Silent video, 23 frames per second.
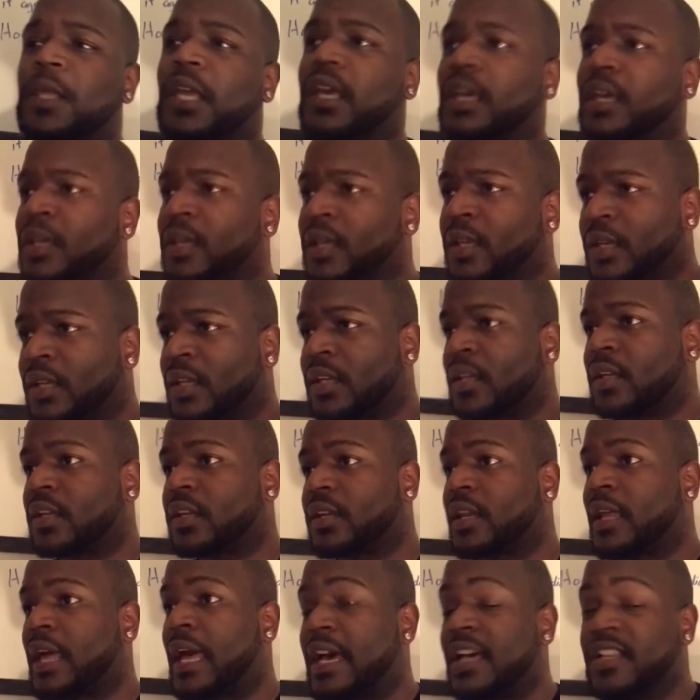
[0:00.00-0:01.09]

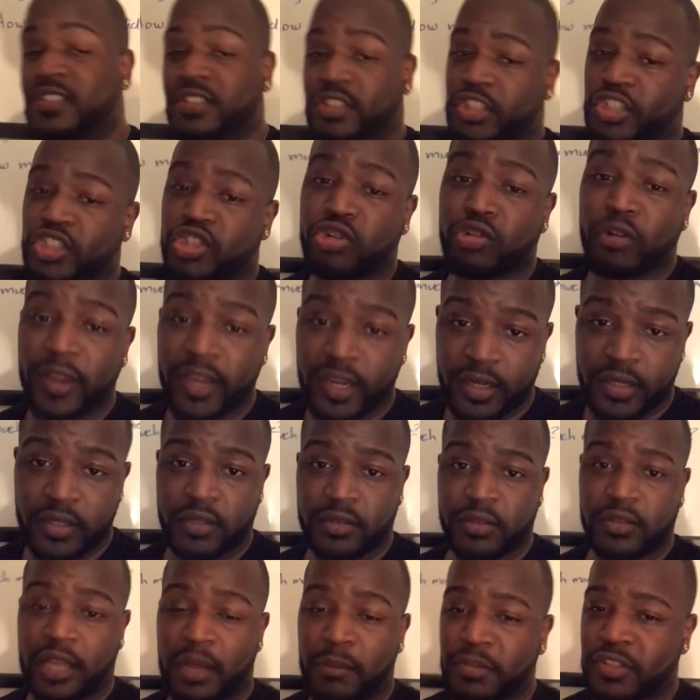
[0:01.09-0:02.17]
And as a
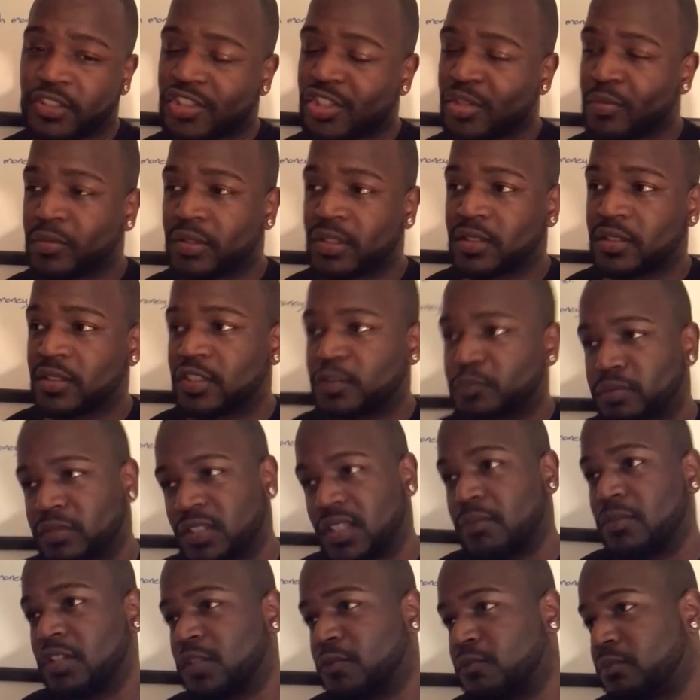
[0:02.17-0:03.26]
trader, I'm assuming
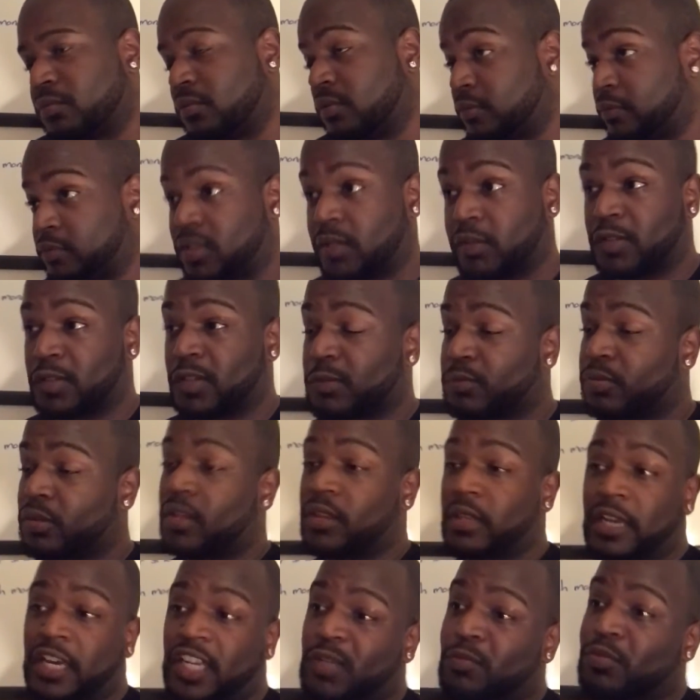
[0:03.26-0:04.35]
some of these people
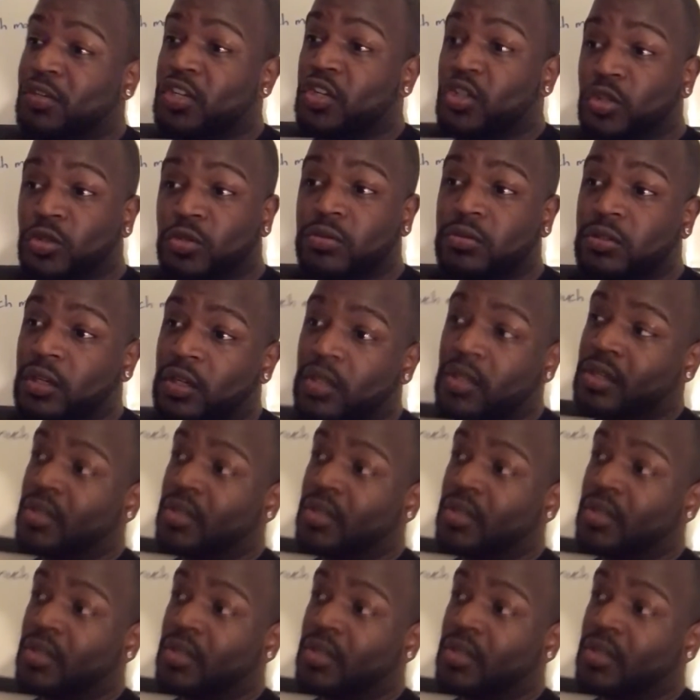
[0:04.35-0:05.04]
either had to be new